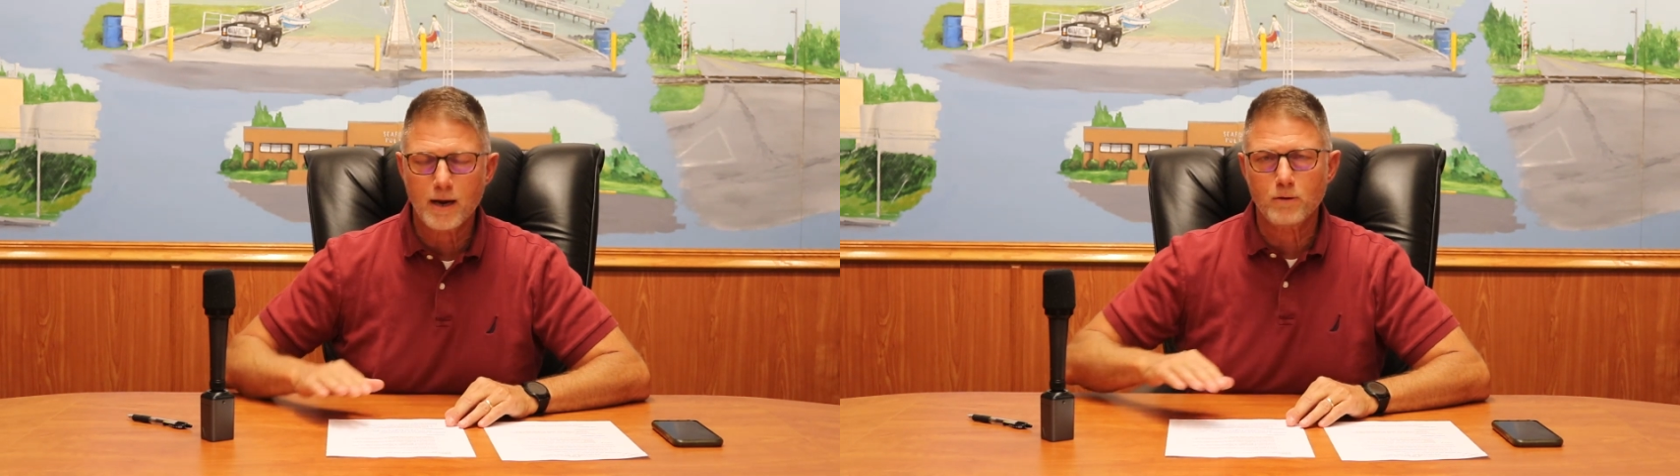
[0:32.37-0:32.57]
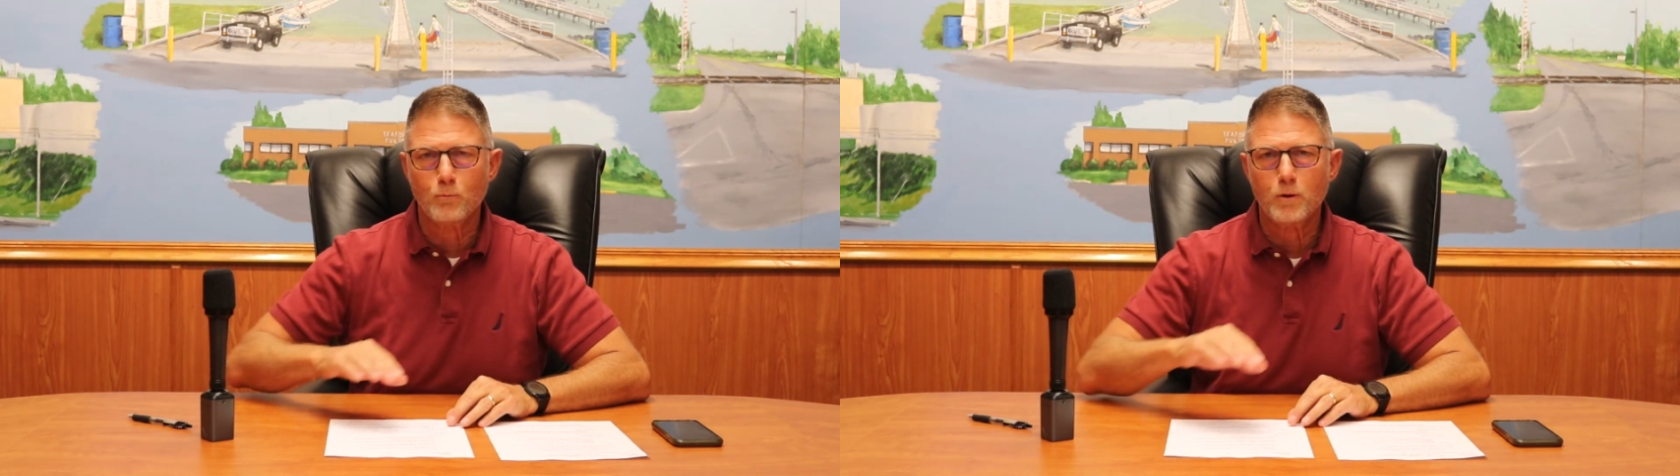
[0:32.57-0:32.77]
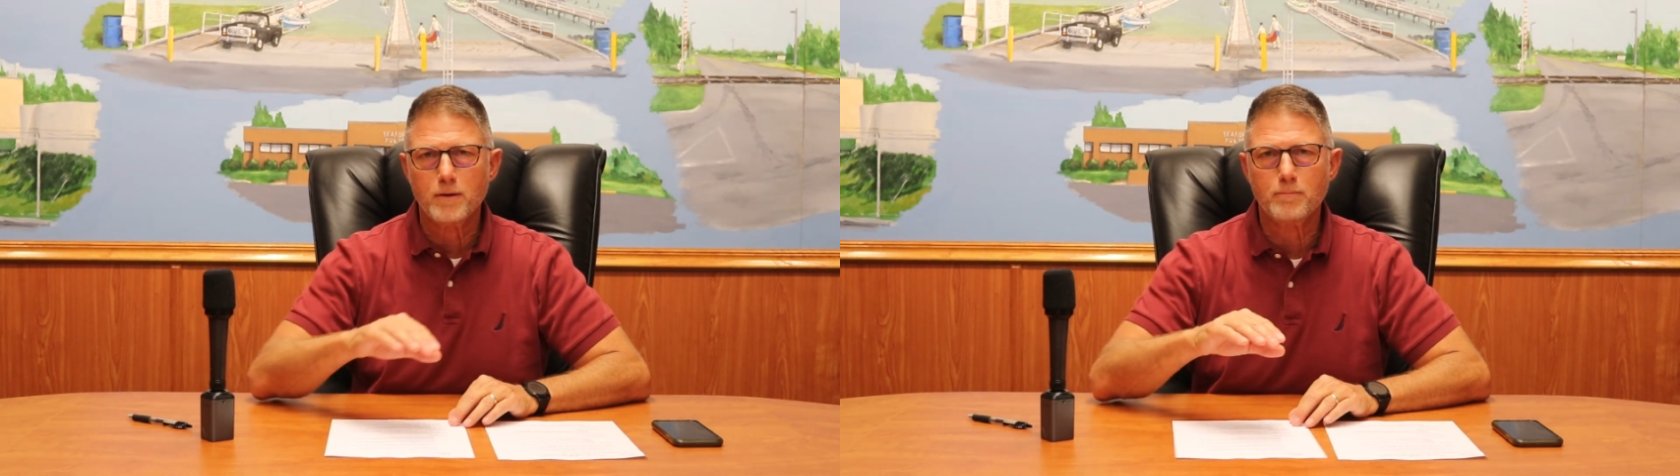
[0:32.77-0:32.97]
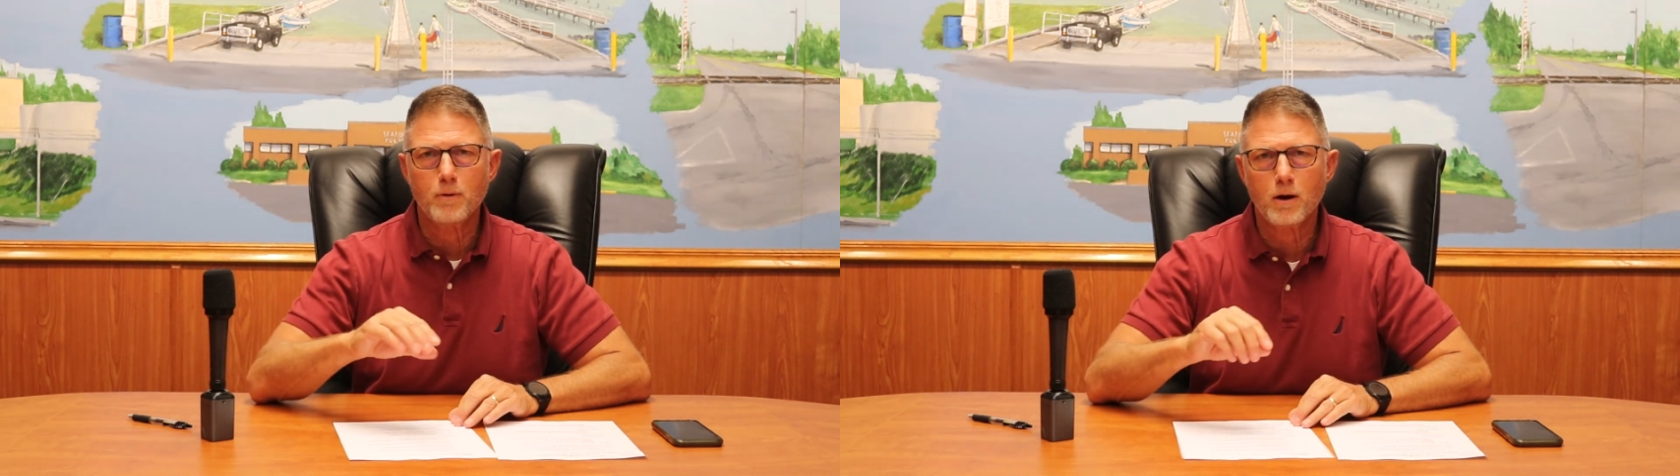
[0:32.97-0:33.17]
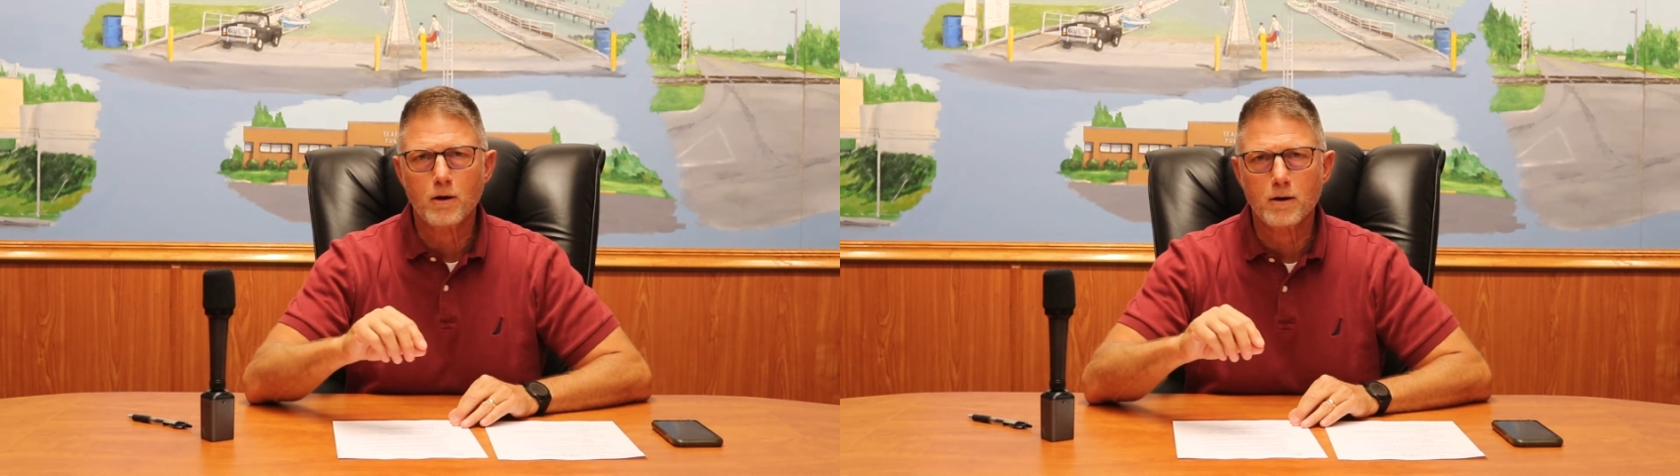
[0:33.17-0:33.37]
and we
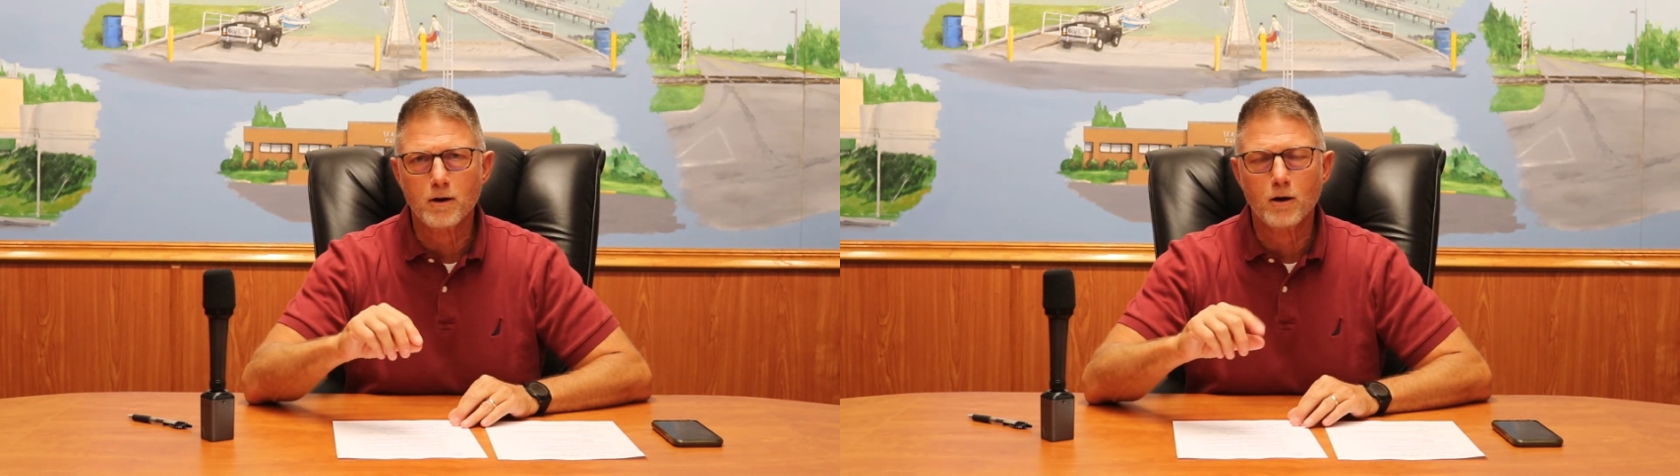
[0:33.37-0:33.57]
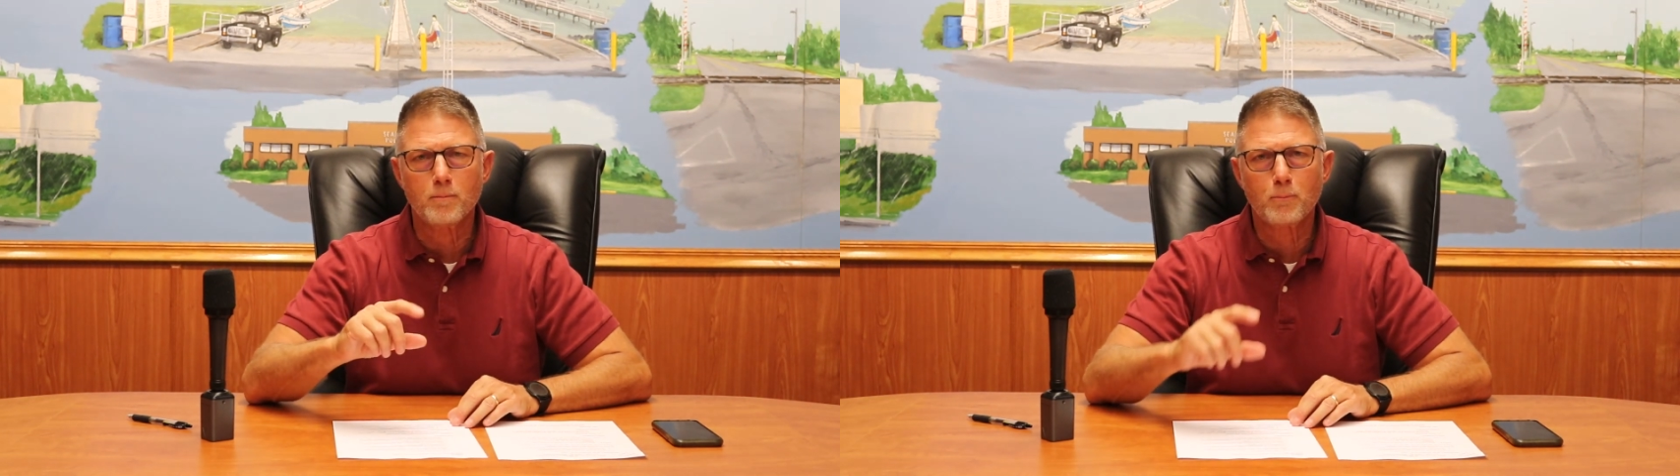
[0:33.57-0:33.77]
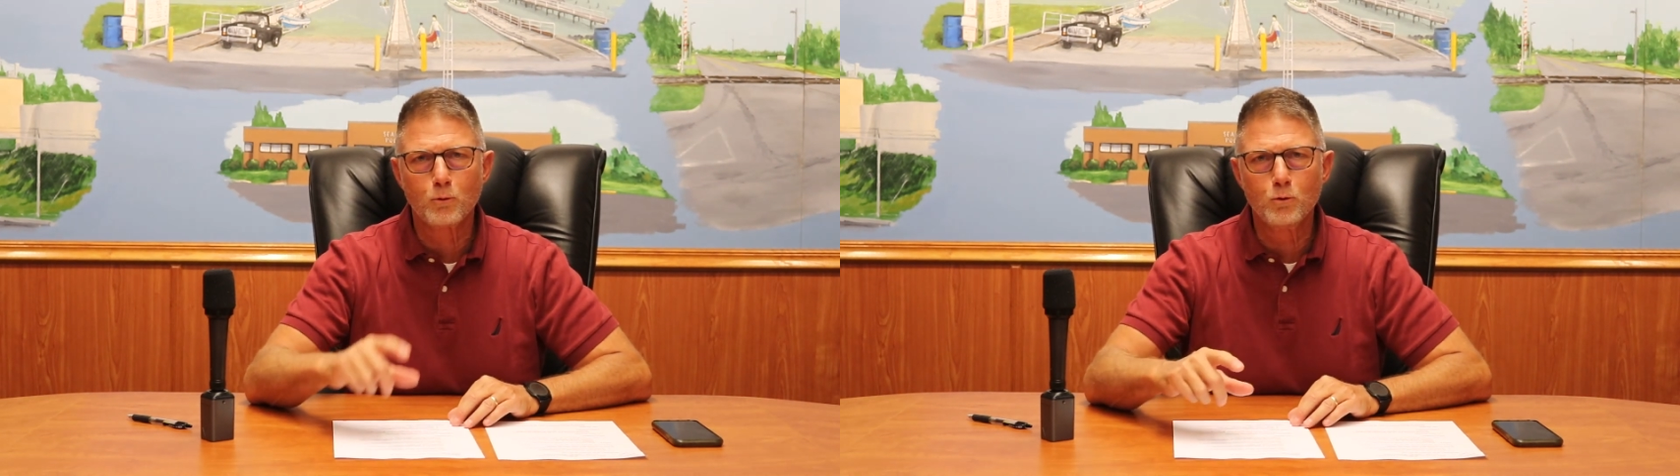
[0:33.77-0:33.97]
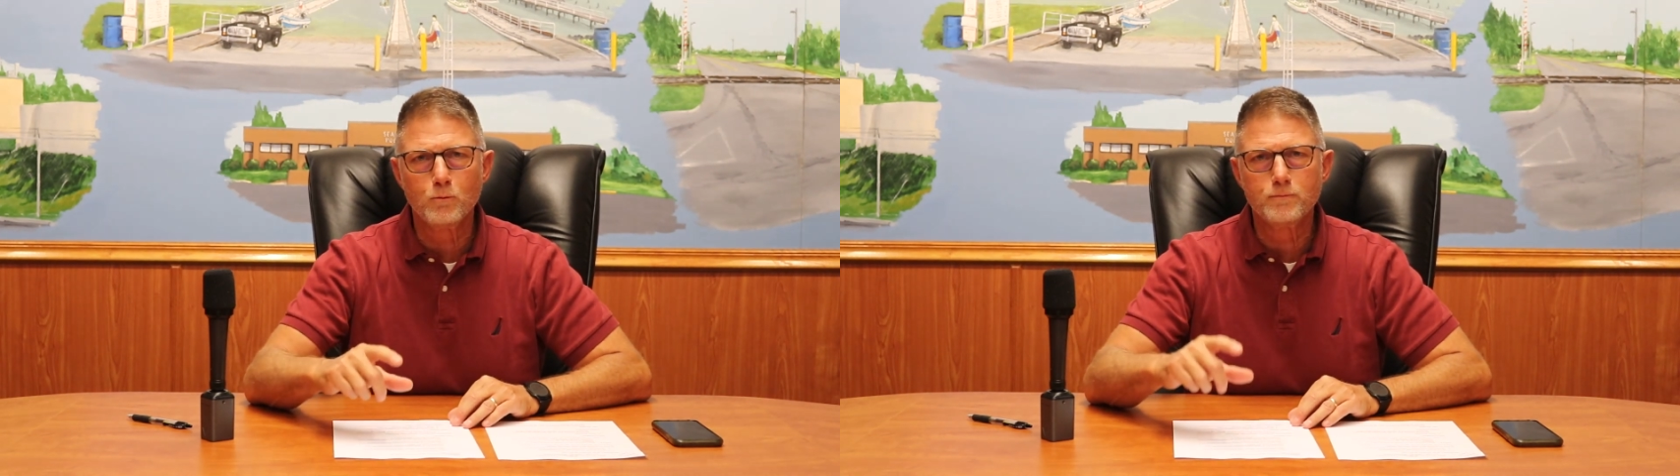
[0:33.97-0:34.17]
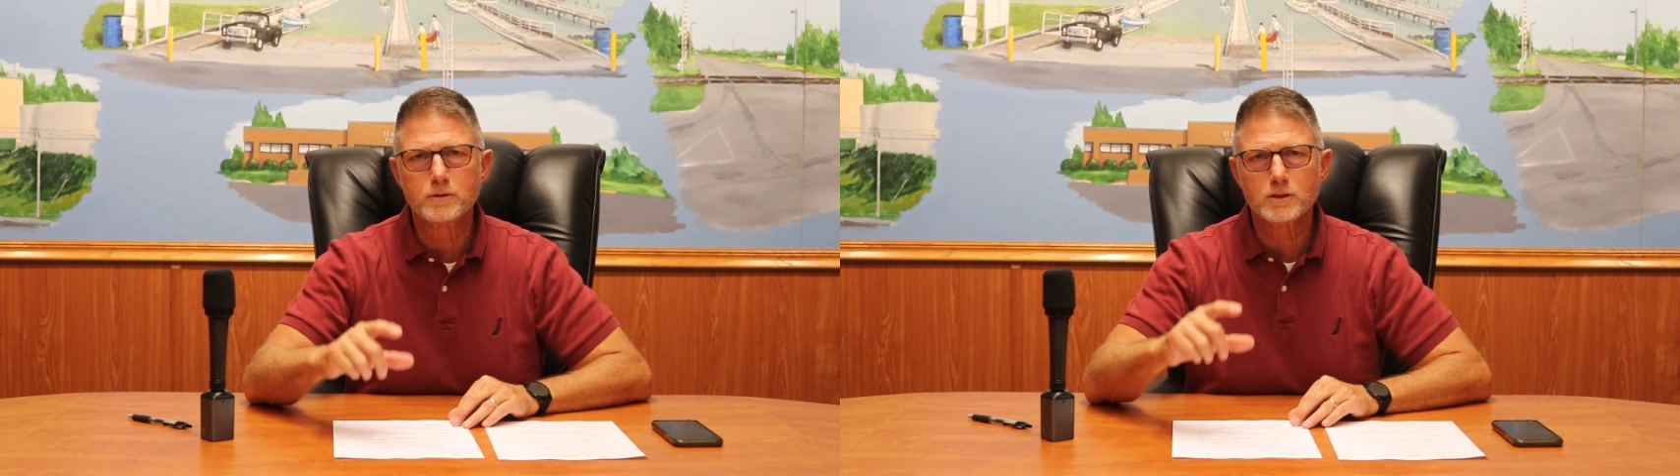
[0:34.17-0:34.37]
approved